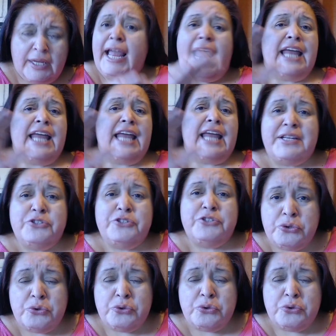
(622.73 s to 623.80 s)
And if they do
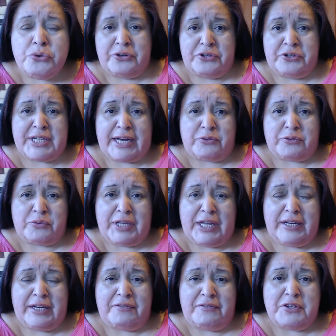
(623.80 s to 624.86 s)
intersect with
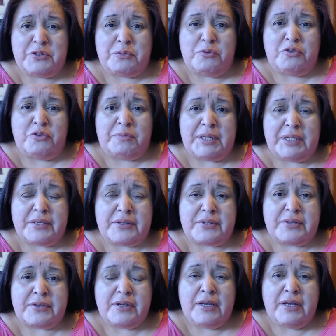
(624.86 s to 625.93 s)
any of these
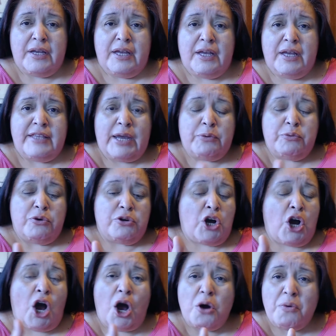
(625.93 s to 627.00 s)
movements, they will
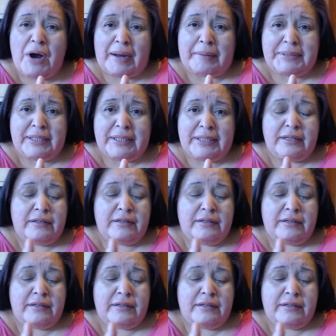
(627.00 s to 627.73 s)
co-opt it.